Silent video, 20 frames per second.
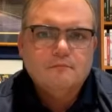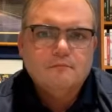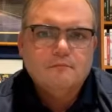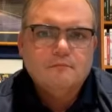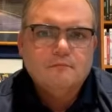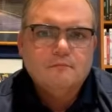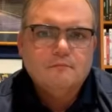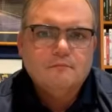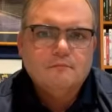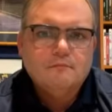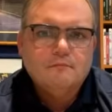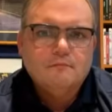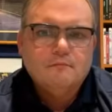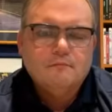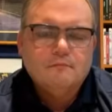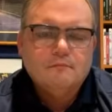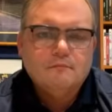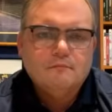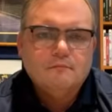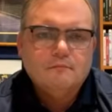
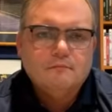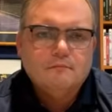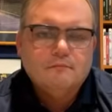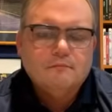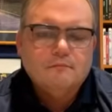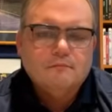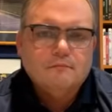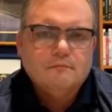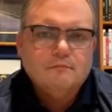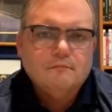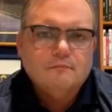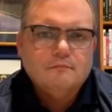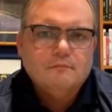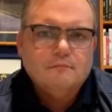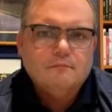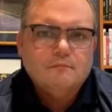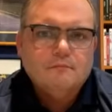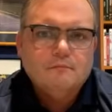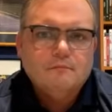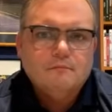
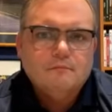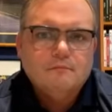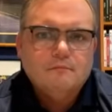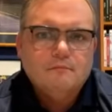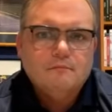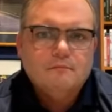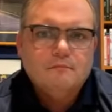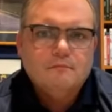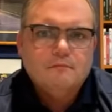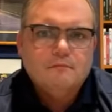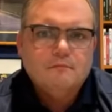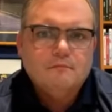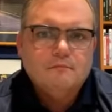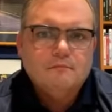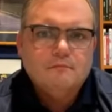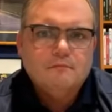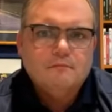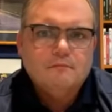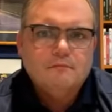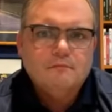
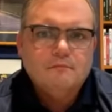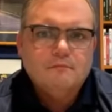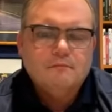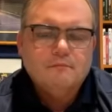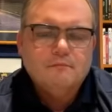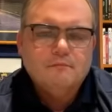The person shown says nothing.